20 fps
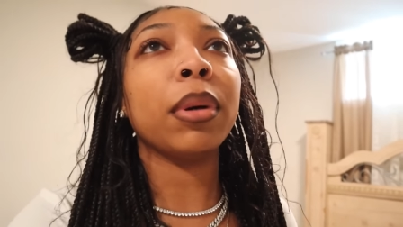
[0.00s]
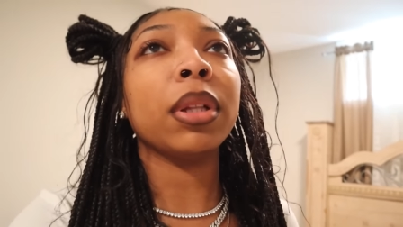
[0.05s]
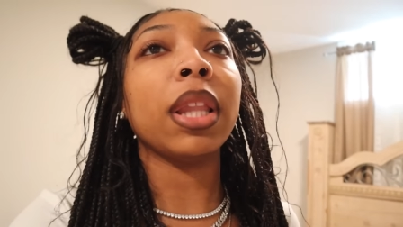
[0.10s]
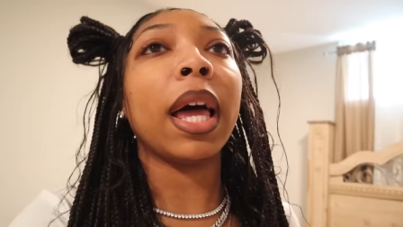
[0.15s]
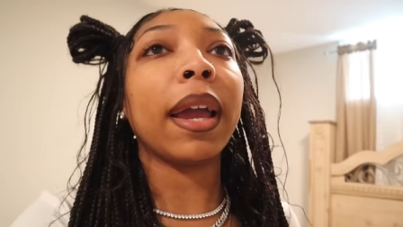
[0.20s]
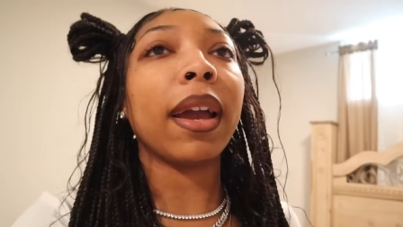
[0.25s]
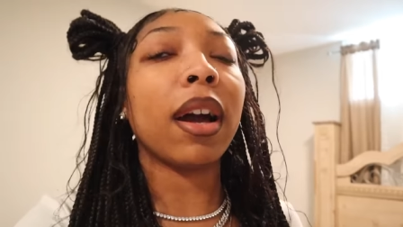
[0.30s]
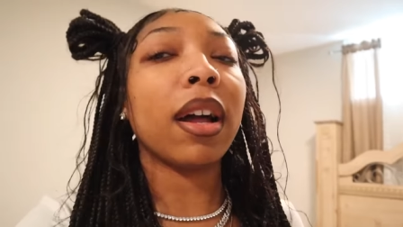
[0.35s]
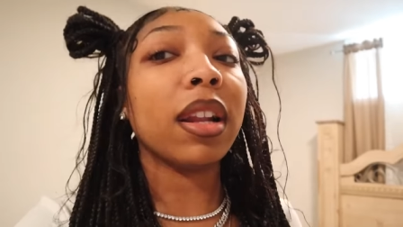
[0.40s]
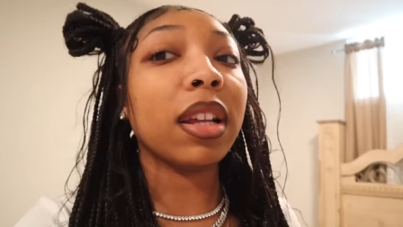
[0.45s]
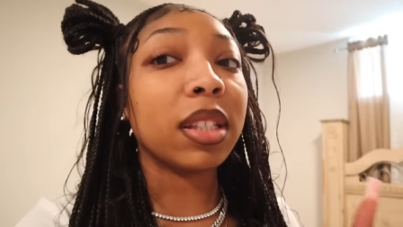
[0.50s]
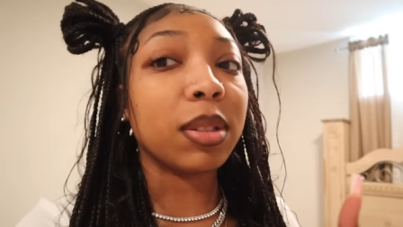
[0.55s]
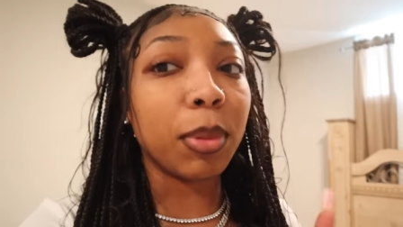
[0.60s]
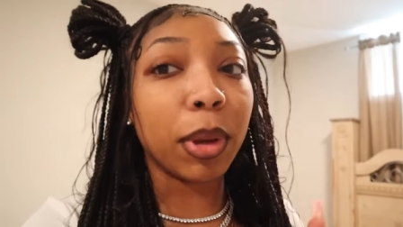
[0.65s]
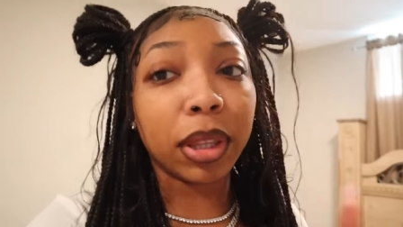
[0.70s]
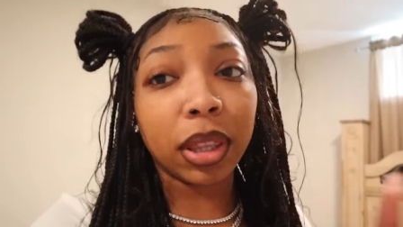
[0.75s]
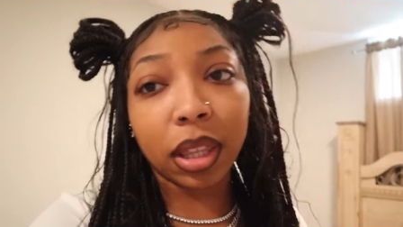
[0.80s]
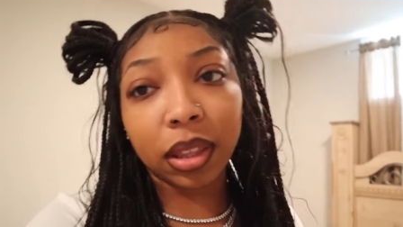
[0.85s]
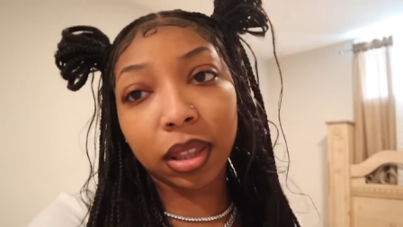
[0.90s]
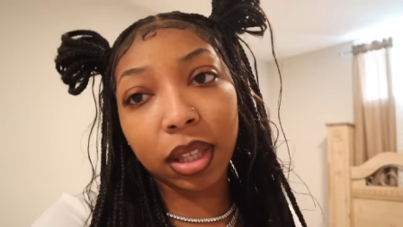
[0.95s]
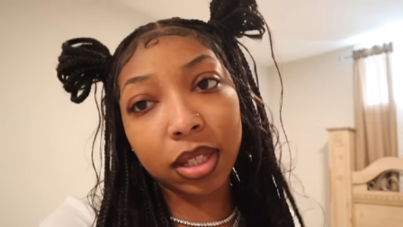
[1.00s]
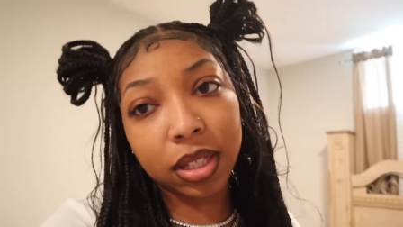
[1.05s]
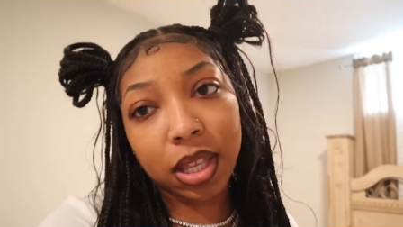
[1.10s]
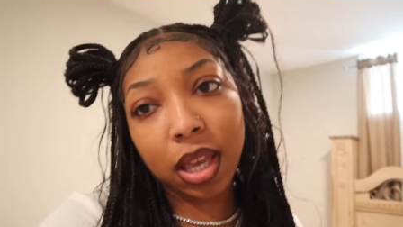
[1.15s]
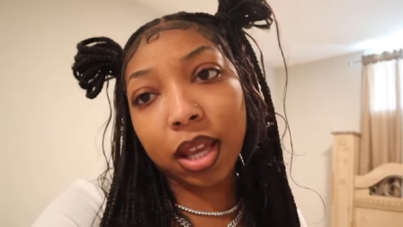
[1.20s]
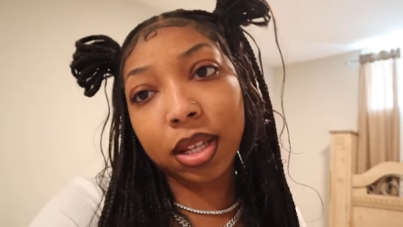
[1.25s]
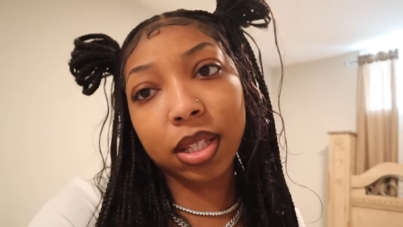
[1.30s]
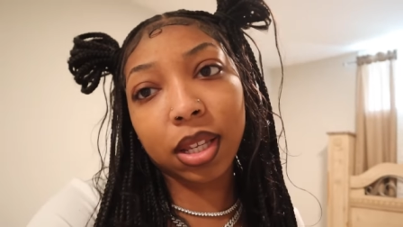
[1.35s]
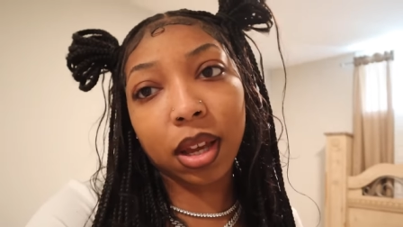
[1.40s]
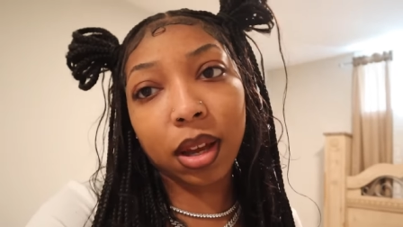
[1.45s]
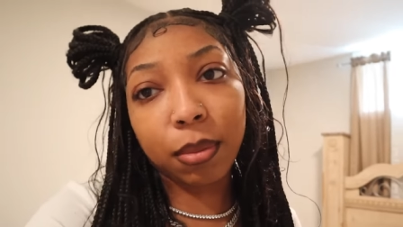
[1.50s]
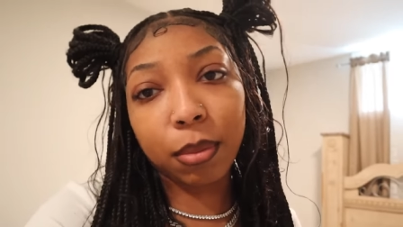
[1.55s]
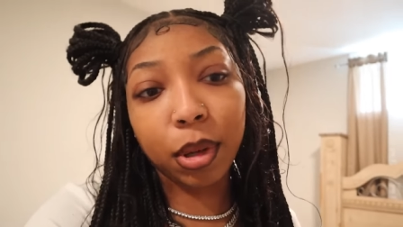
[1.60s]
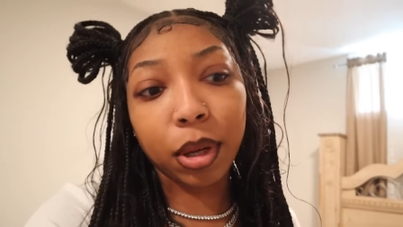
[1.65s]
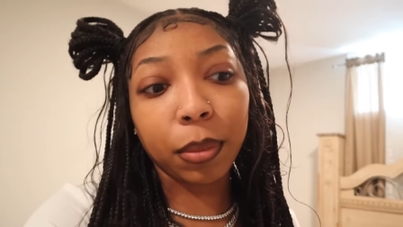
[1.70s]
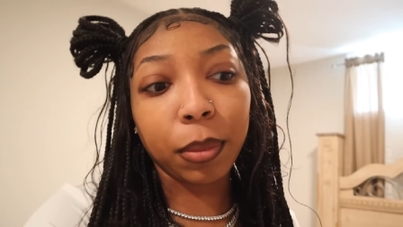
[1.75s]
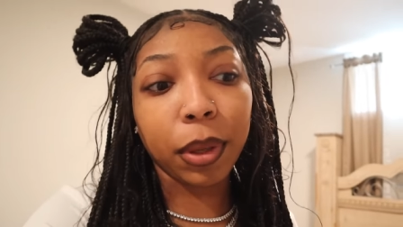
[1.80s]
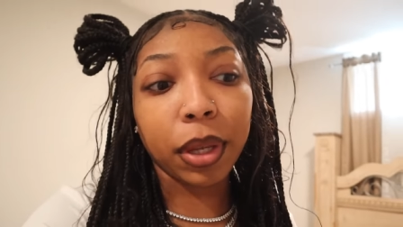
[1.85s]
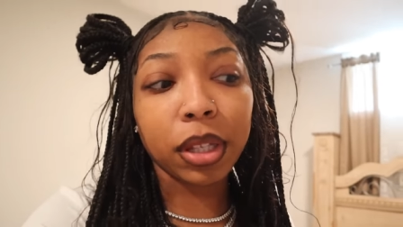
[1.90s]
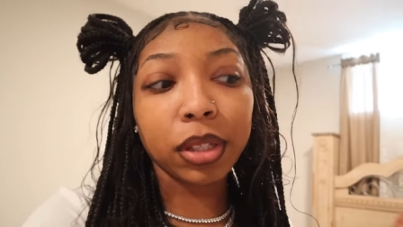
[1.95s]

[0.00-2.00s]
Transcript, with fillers: but like unexpected things had to come up,